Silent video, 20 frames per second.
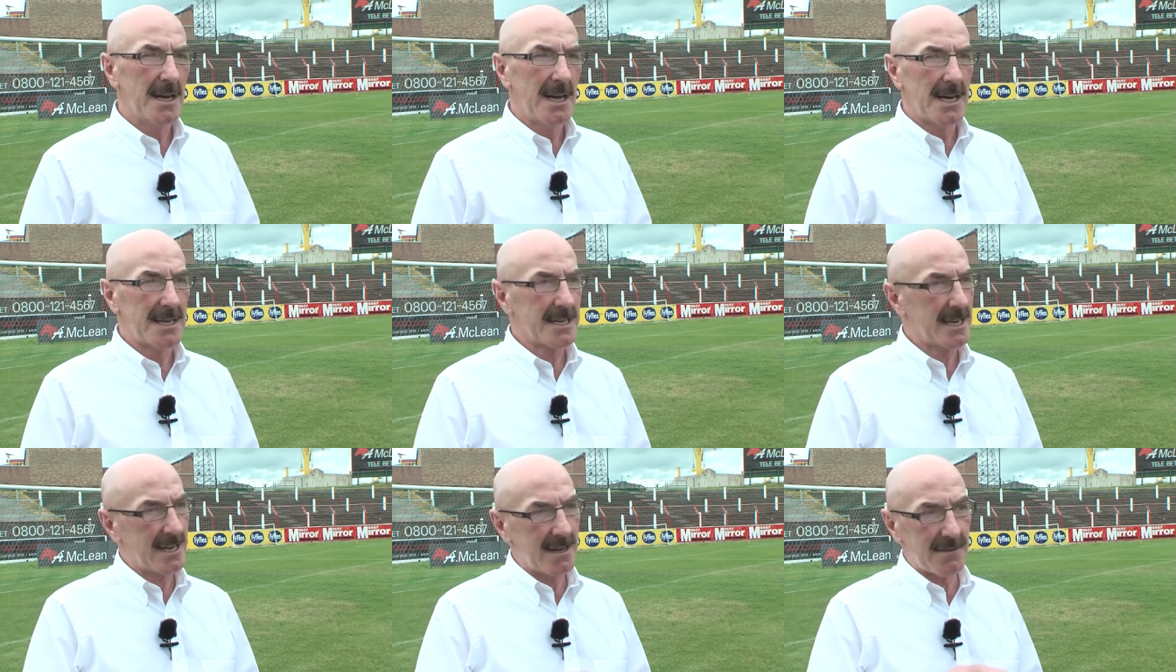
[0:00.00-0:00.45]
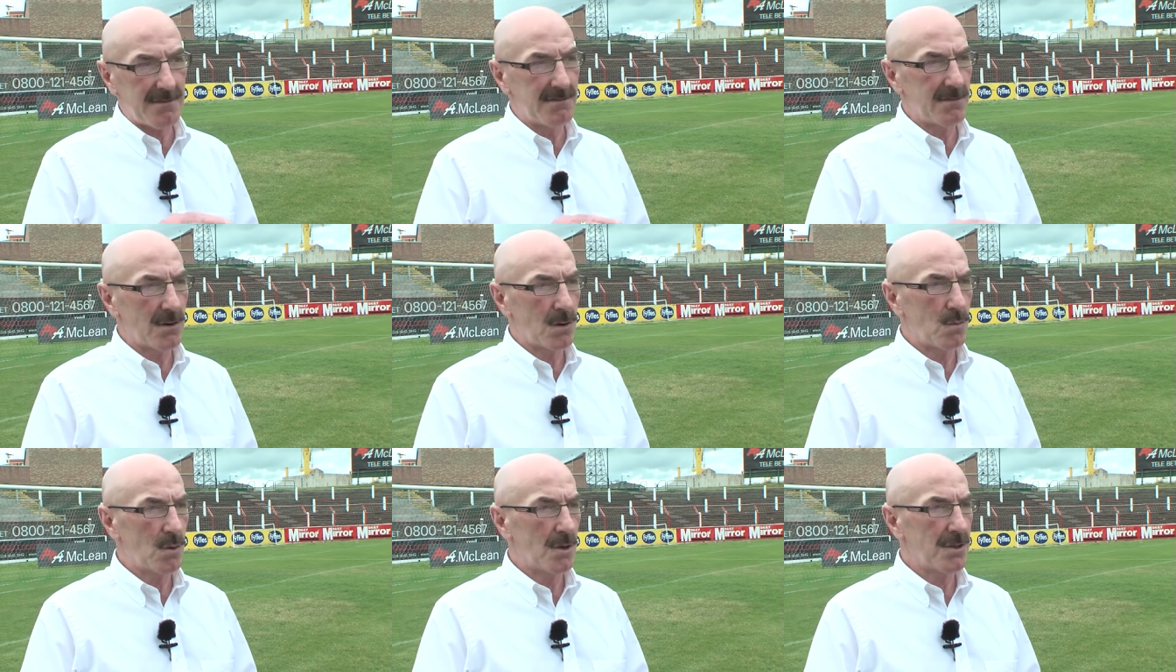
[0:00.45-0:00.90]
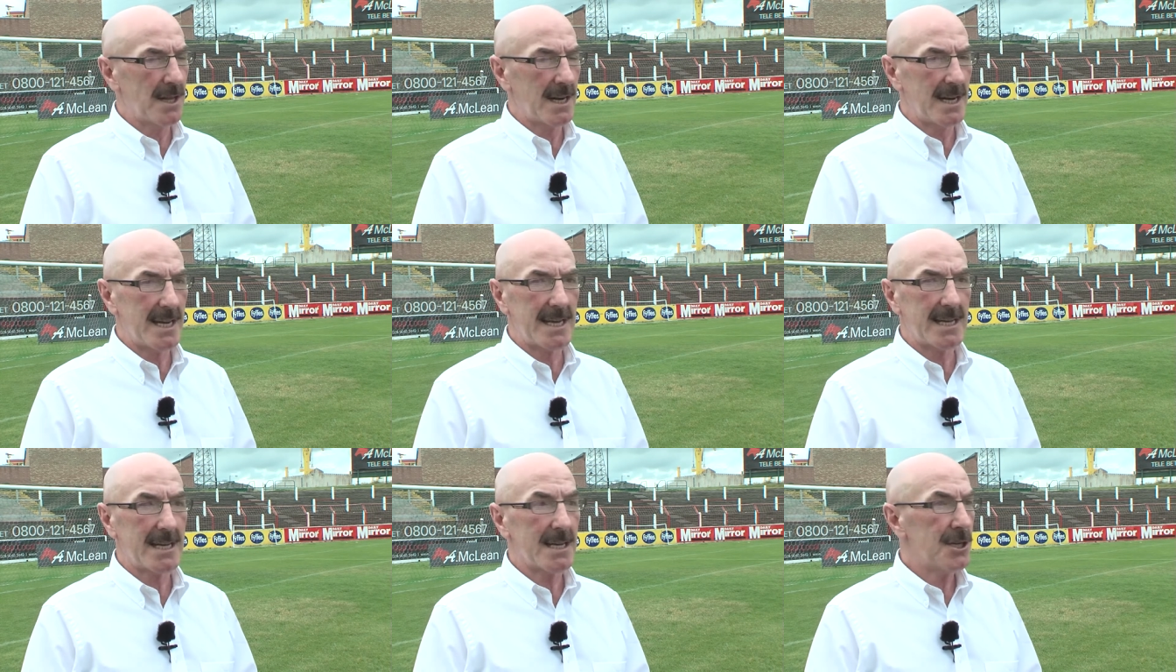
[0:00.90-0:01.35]
And Cliftonville won
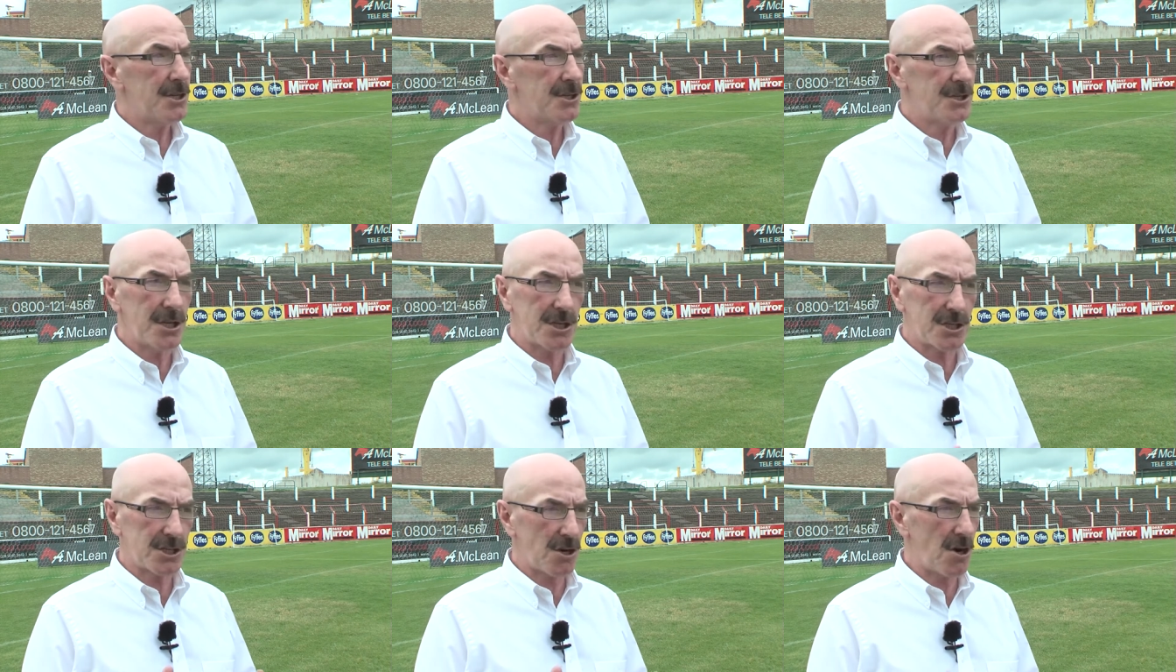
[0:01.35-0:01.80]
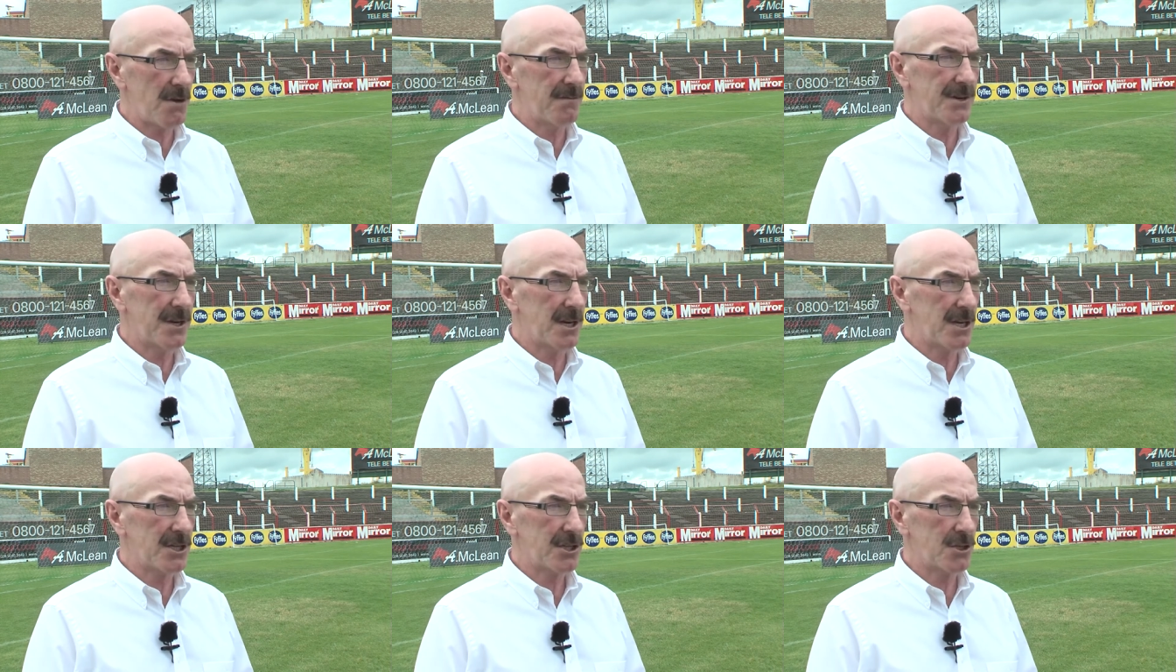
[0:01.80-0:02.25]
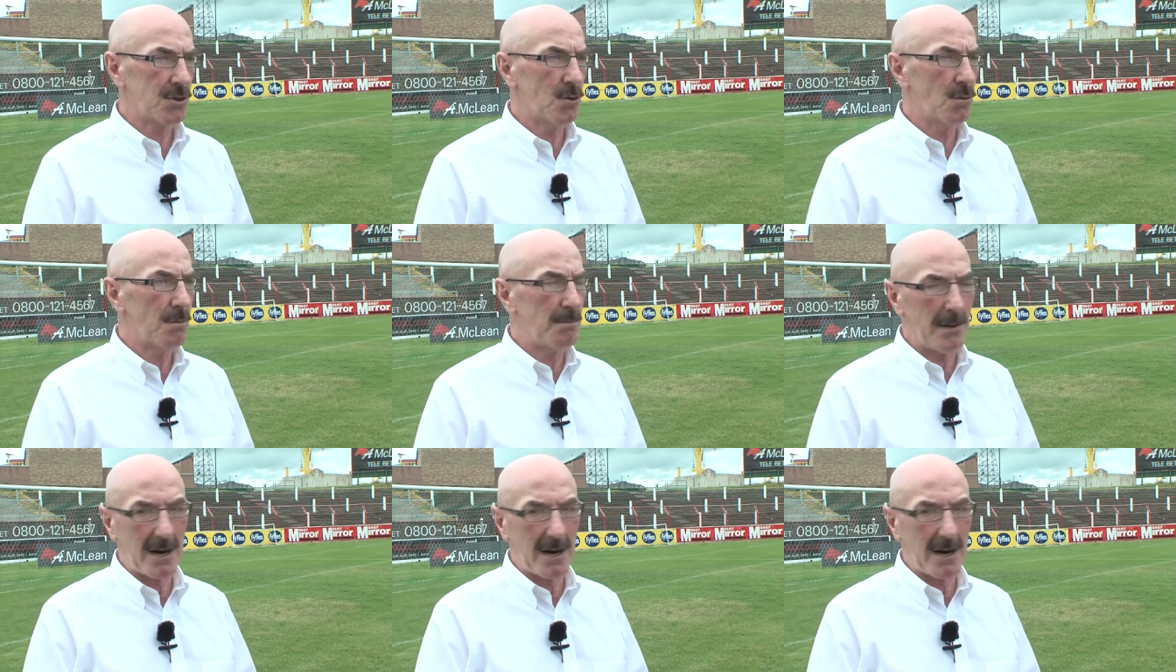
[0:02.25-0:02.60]
the league, deservedly so,